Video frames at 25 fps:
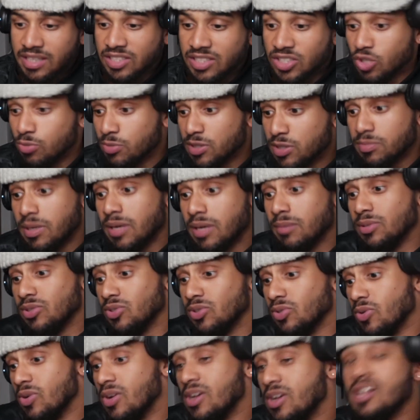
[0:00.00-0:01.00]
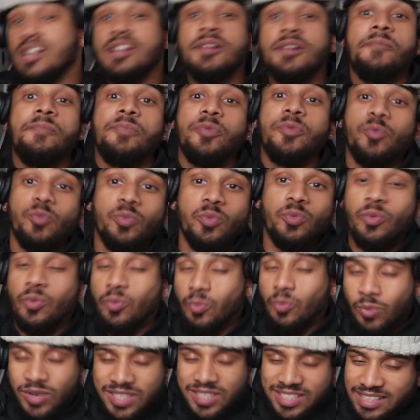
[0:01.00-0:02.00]
So you must be able to
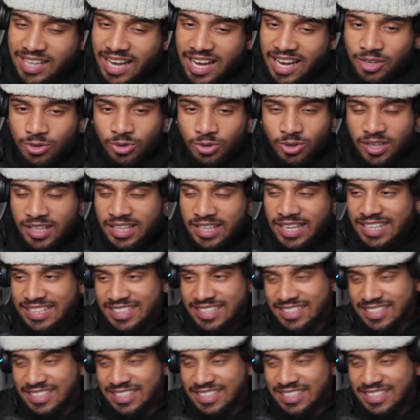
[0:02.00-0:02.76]
withstand all of that.